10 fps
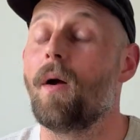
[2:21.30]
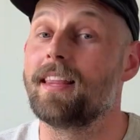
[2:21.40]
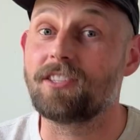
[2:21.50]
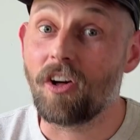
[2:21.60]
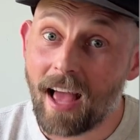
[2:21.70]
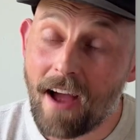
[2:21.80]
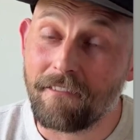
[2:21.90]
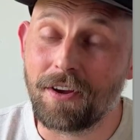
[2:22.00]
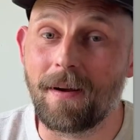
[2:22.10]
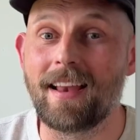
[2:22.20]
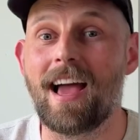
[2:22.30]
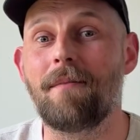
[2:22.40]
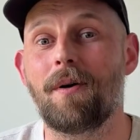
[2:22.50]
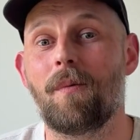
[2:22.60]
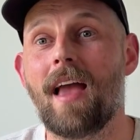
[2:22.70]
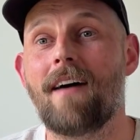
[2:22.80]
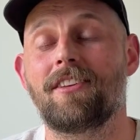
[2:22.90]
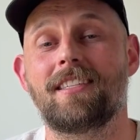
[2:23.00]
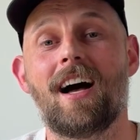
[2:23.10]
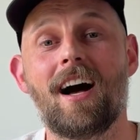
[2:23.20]
All right, that's all I have for you right now, but we have a
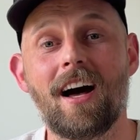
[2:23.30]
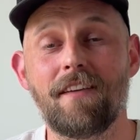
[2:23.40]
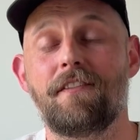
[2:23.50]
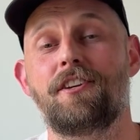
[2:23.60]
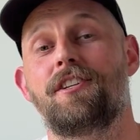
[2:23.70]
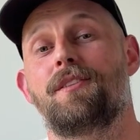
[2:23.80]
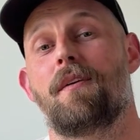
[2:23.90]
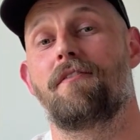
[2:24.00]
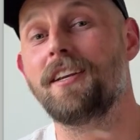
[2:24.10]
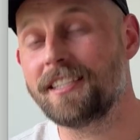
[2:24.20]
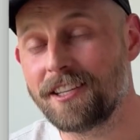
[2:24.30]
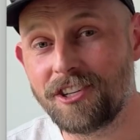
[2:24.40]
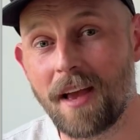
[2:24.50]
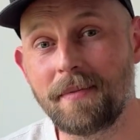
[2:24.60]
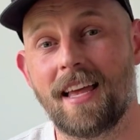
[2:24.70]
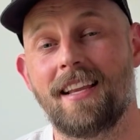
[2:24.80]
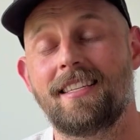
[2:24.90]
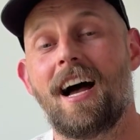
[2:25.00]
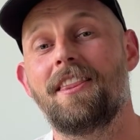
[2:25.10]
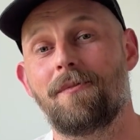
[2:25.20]
ton of features that we've recently shipped and a
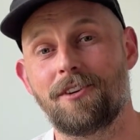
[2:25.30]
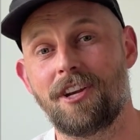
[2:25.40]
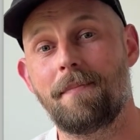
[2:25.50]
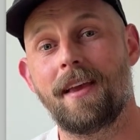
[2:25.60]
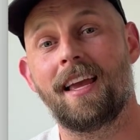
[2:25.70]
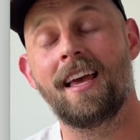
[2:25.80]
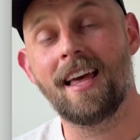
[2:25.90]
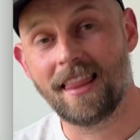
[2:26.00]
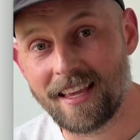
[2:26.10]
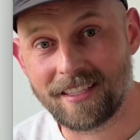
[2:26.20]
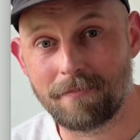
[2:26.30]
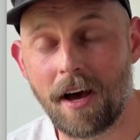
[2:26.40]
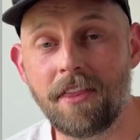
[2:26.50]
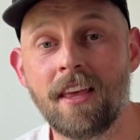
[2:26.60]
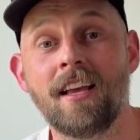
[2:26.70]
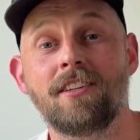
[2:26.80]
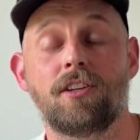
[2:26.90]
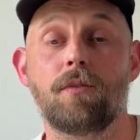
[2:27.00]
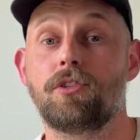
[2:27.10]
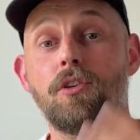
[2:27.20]
ton that we're shipping this month.
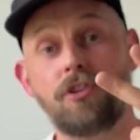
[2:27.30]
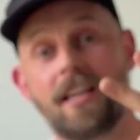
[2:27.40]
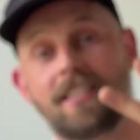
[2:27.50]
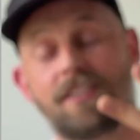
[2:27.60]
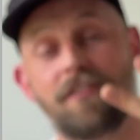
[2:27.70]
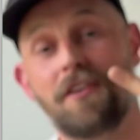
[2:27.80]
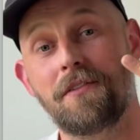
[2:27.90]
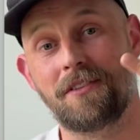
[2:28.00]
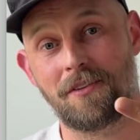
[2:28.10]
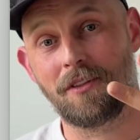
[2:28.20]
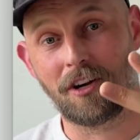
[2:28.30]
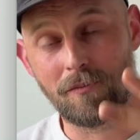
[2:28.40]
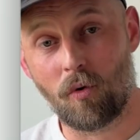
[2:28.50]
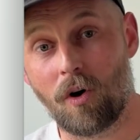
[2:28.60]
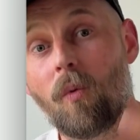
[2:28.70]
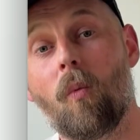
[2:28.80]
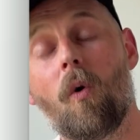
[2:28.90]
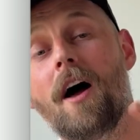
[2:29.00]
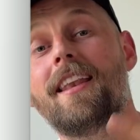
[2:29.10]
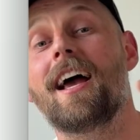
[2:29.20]
So 2 chances for you to learn more.
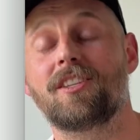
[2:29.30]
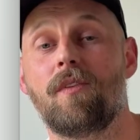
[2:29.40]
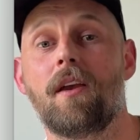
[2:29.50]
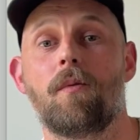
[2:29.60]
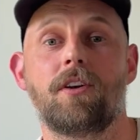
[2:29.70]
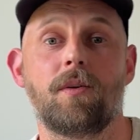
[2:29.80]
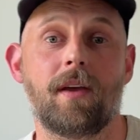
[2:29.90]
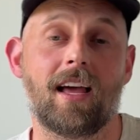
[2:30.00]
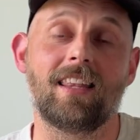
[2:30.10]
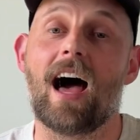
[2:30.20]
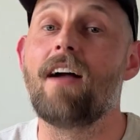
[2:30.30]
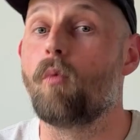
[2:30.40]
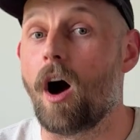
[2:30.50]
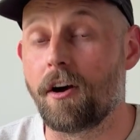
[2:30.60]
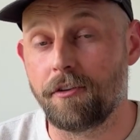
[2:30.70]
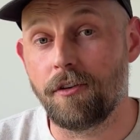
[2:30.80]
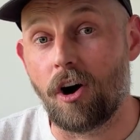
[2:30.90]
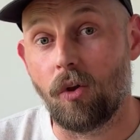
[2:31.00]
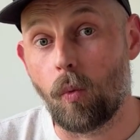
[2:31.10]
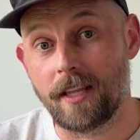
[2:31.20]
One, next week, we're doing a live walkthrough
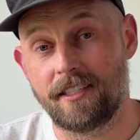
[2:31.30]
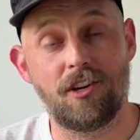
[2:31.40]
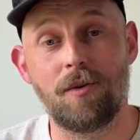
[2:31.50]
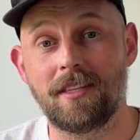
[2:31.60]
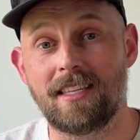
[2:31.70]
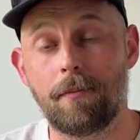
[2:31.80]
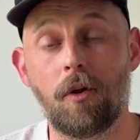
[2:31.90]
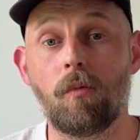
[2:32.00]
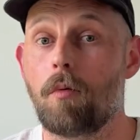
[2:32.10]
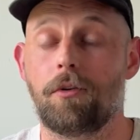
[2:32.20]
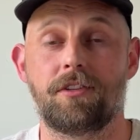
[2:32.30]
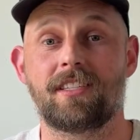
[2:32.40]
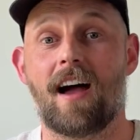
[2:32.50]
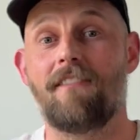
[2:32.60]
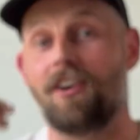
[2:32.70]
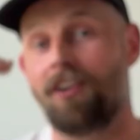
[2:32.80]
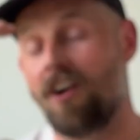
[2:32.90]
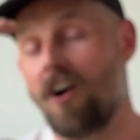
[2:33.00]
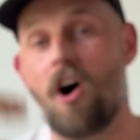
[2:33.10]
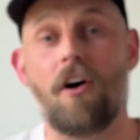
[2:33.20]
called What's New in Sybill, where we'll just cover
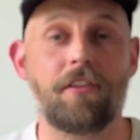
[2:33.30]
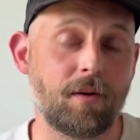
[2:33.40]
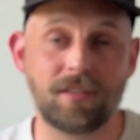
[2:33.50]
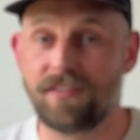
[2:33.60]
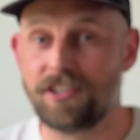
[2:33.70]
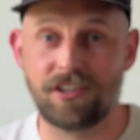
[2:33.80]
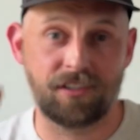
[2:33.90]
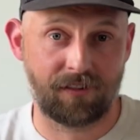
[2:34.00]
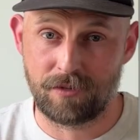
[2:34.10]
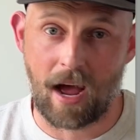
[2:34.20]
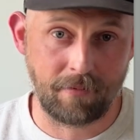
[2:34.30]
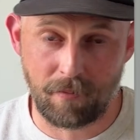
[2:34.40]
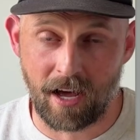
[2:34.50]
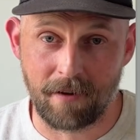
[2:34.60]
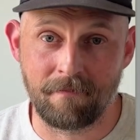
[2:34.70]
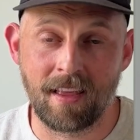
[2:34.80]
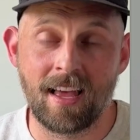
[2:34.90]
all the newest features from top to bottom.